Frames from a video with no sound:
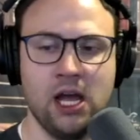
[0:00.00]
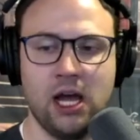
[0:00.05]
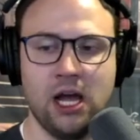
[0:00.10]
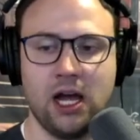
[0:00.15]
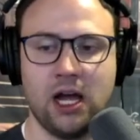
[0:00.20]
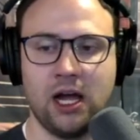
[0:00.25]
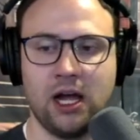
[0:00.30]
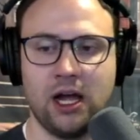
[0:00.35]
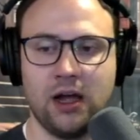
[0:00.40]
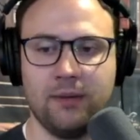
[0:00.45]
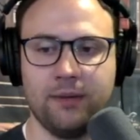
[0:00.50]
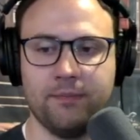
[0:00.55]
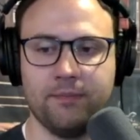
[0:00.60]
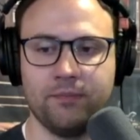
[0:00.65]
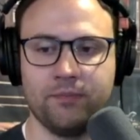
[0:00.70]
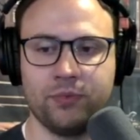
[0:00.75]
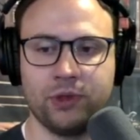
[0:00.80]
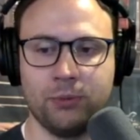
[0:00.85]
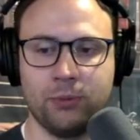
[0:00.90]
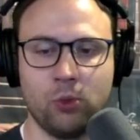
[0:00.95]

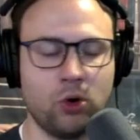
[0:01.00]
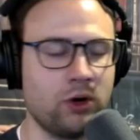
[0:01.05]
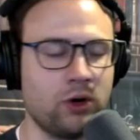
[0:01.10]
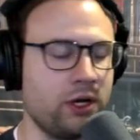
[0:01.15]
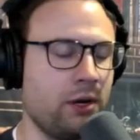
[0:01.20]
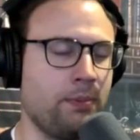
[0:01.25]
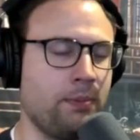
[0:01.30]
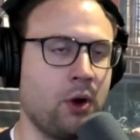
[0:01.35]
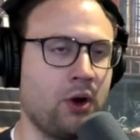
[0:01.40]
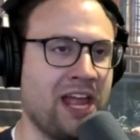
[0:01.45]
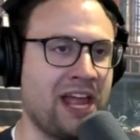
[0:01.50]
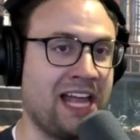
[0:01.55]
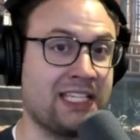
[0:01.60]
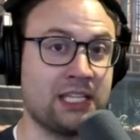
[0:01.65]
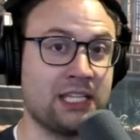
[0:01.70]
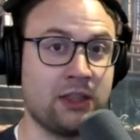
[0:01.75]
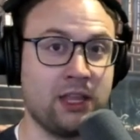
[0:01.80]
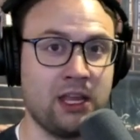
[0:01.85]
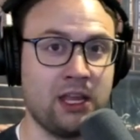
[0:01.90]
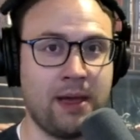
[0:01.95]
the more your opponent has to
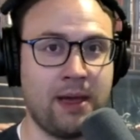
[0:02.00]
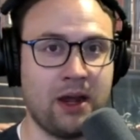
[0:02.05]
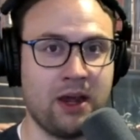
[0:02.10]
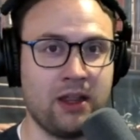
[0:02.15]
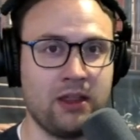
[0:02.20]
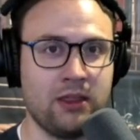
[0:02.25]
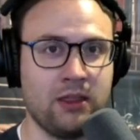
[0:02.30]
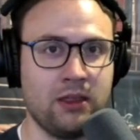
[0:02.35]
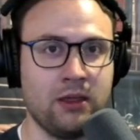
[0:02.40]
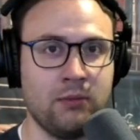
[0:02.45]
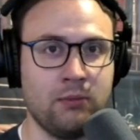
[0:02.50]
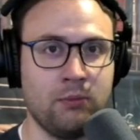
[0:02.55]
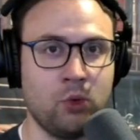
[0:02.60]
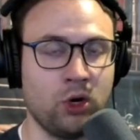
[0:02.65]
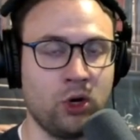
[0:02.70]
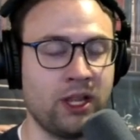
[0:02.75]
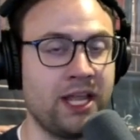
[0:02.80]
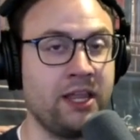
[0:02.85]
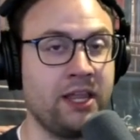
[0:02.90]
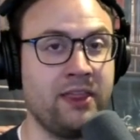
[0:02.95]
think about it and the more
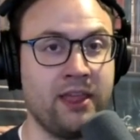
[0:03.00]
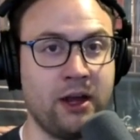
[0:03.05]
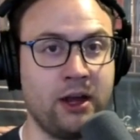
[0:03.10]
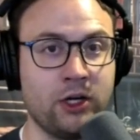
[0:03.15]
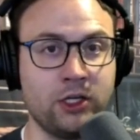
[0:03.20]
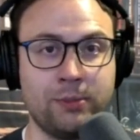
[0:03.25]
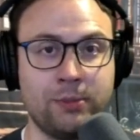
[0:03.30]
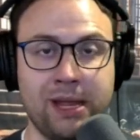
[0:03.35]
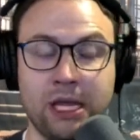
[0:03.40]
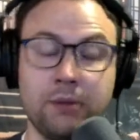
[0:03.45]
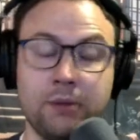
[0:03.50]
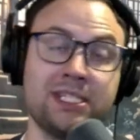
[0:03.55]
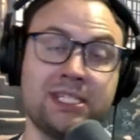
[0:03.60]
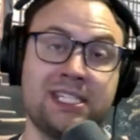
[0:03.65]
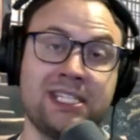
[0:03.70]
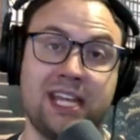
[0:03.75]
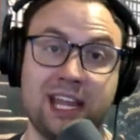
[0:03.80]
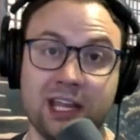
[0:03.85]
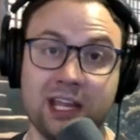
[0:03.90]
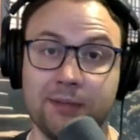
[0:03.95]
likely they are to make a
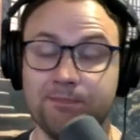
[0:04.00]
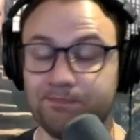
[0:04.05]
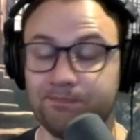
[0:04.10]
mistake.